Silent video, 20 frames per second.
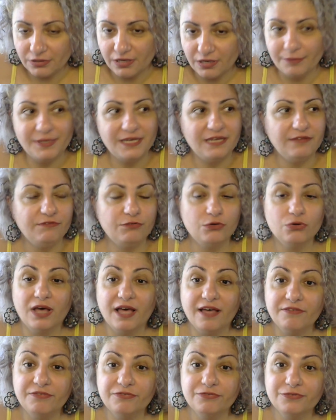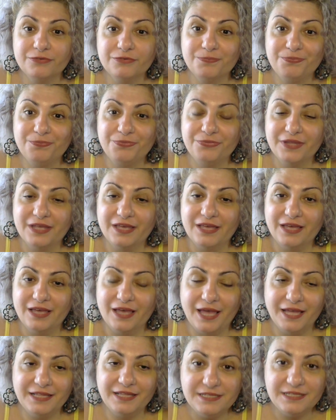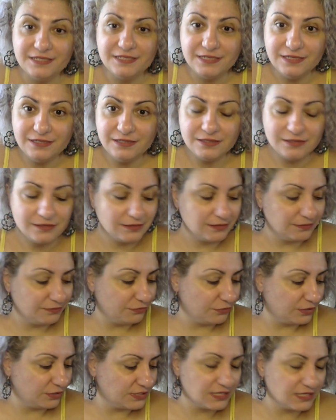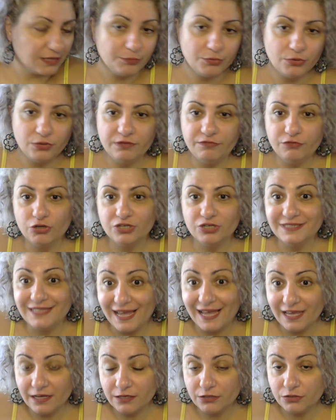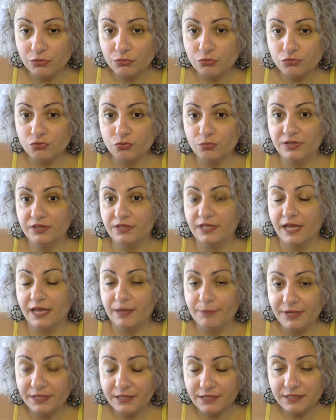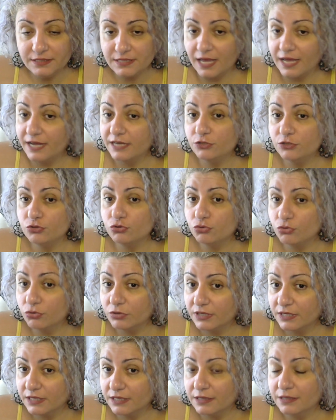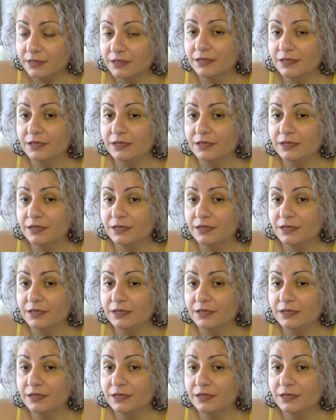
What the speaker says: I mean, if you have a disease, for example, if you are diagnosed with diabetes, aren't you gonna